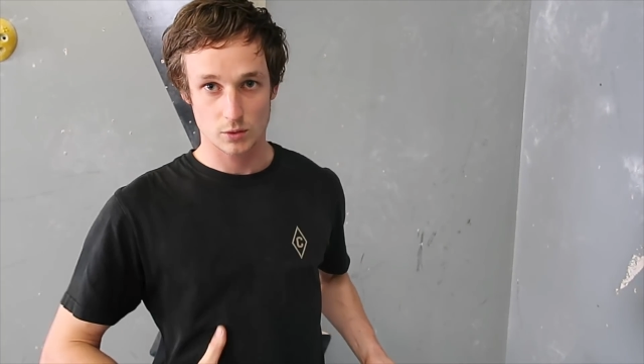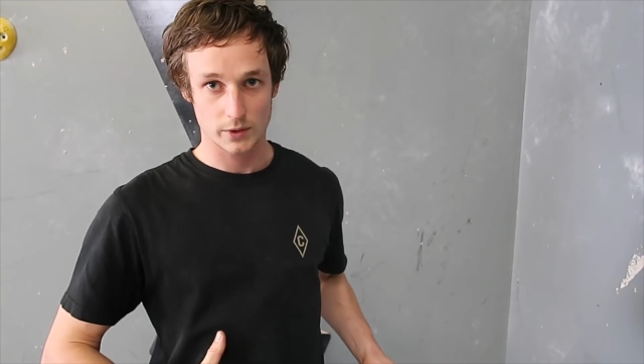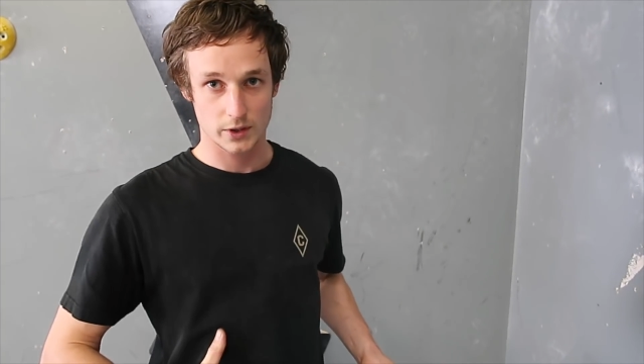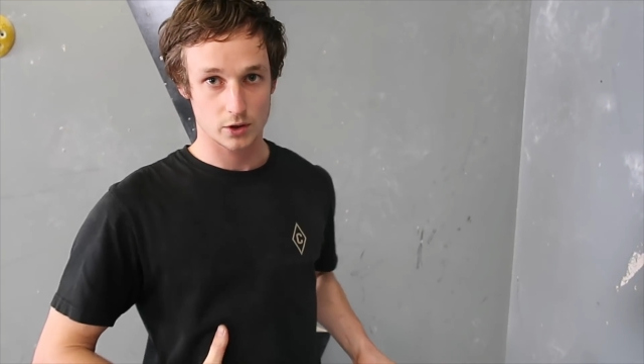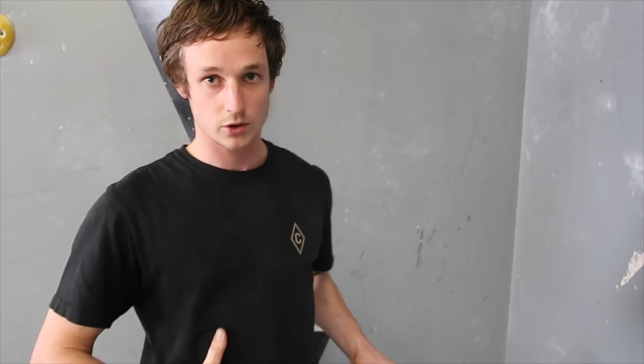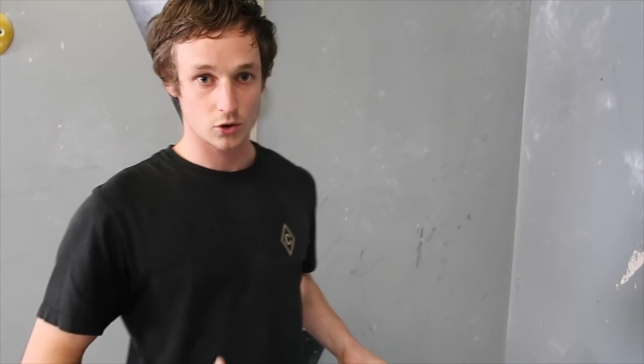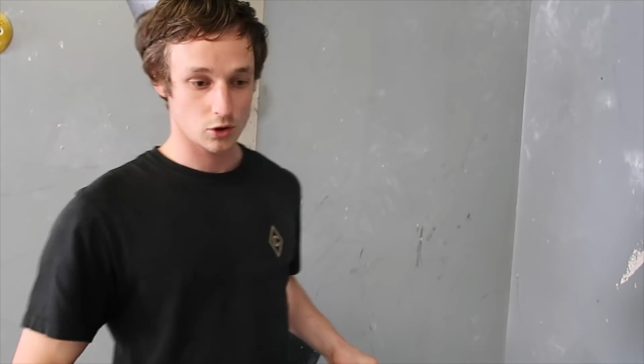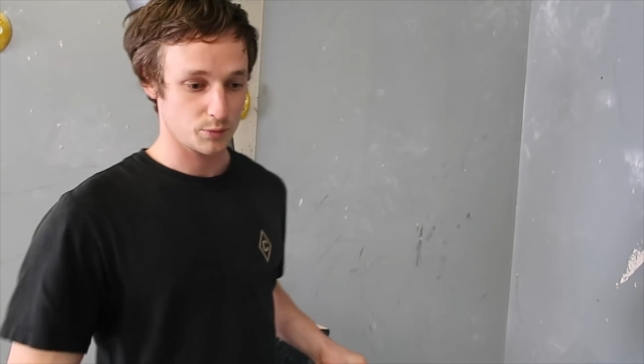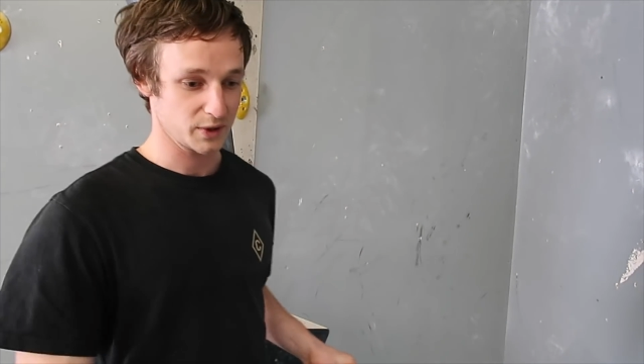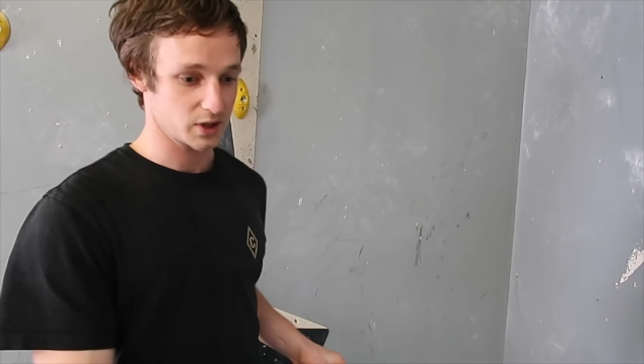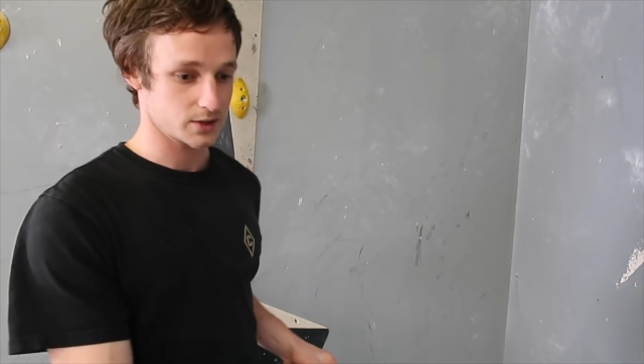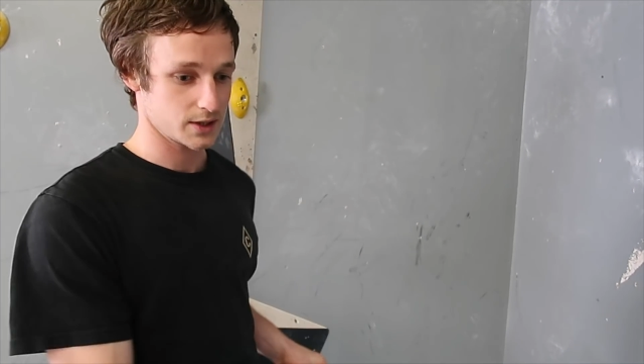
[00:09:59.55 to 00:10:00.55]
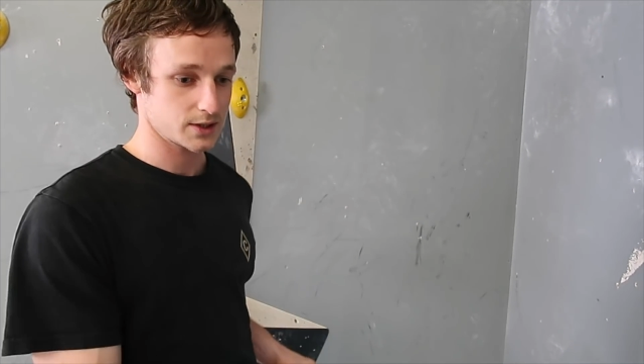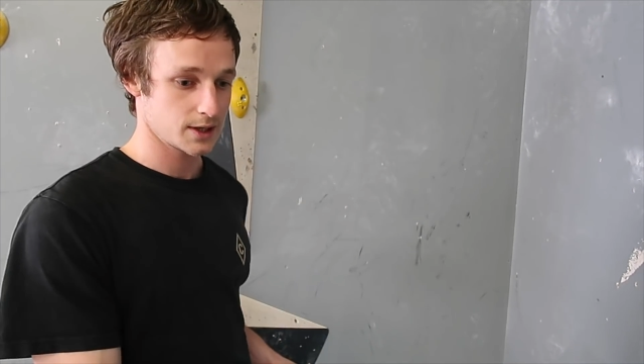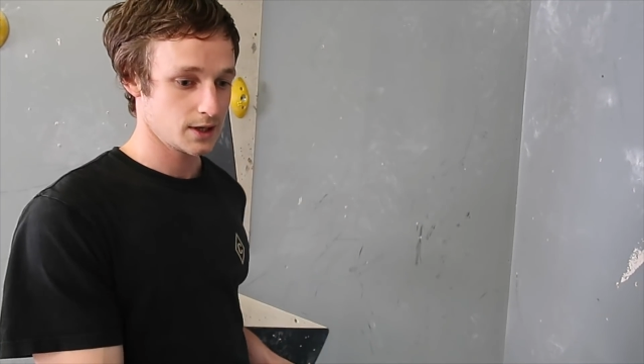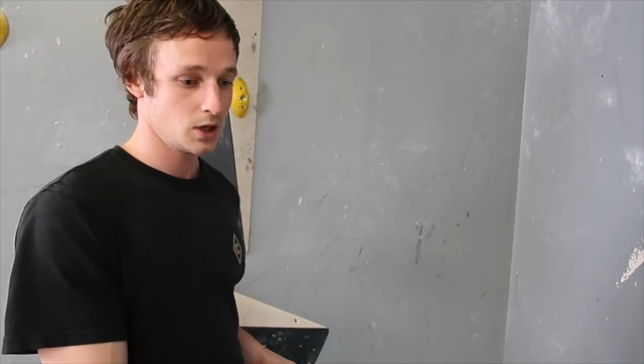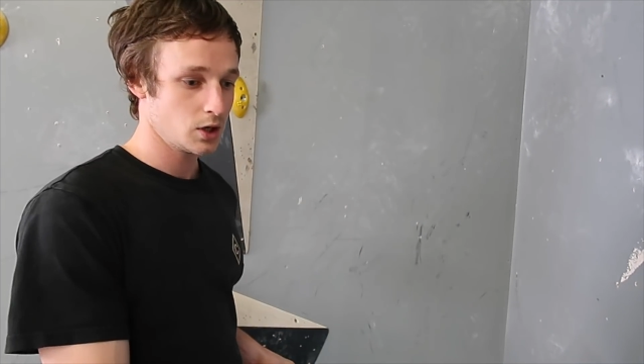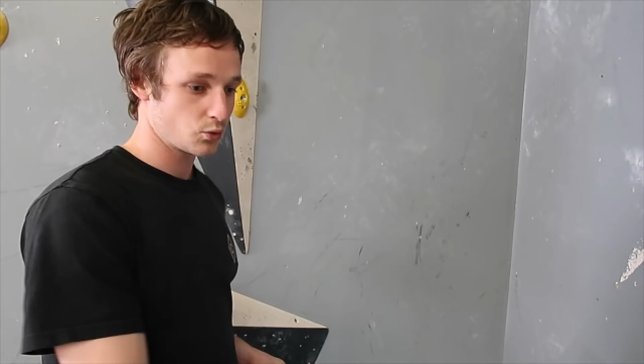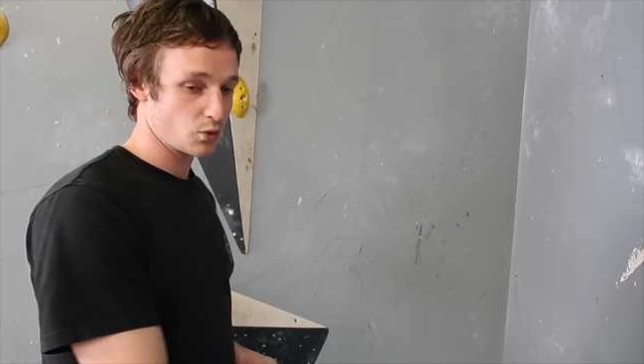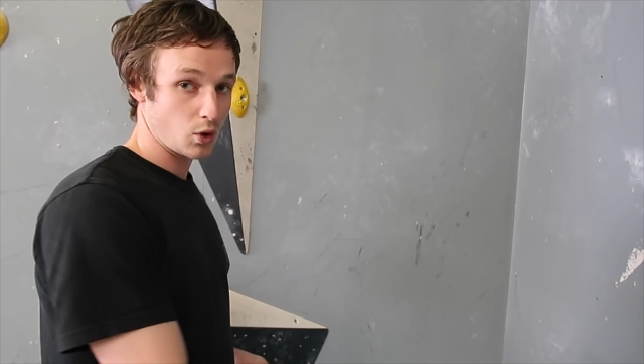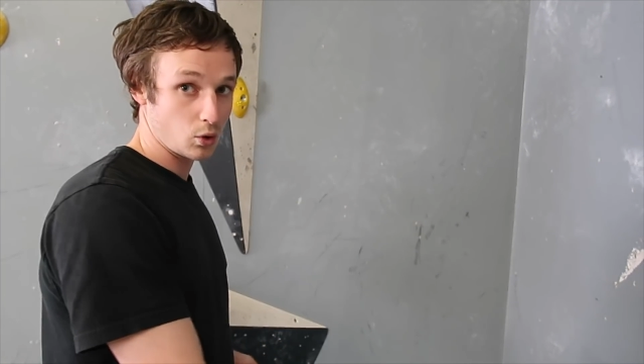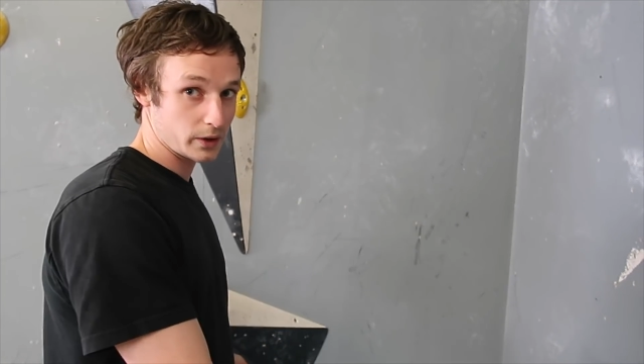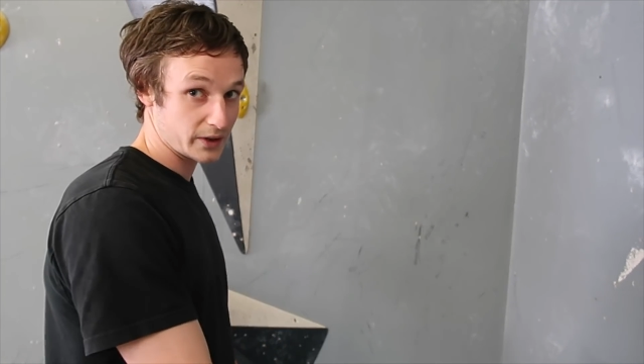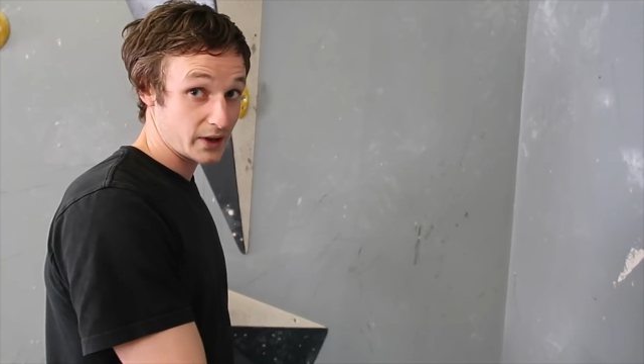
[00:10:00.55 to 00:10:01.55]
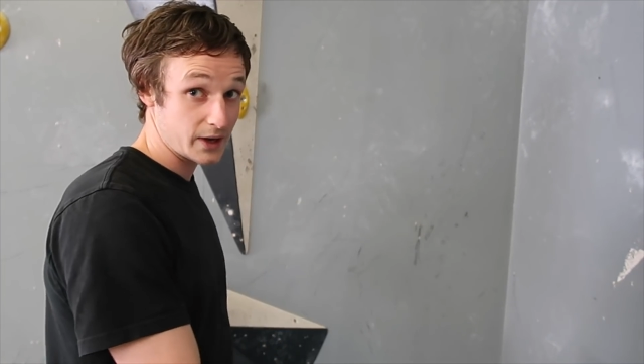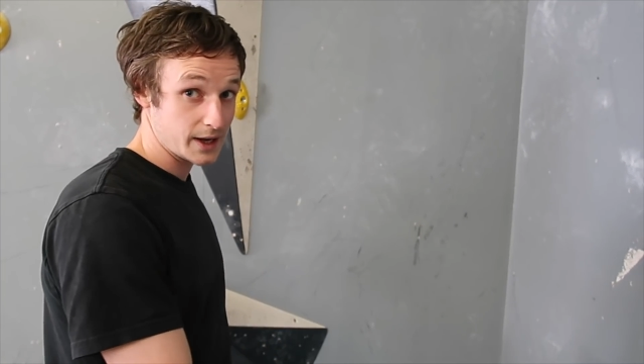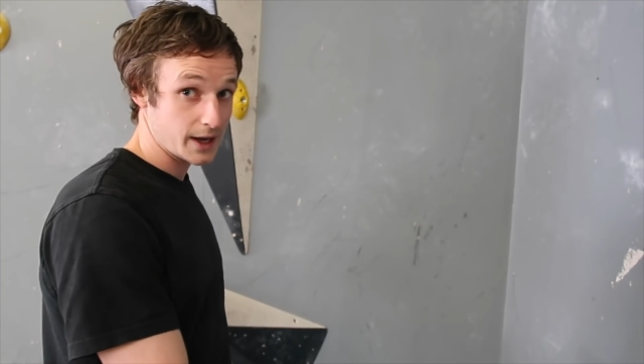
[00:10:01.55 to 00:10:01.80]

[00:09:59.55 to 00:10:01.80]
with your core because it's rolling the knee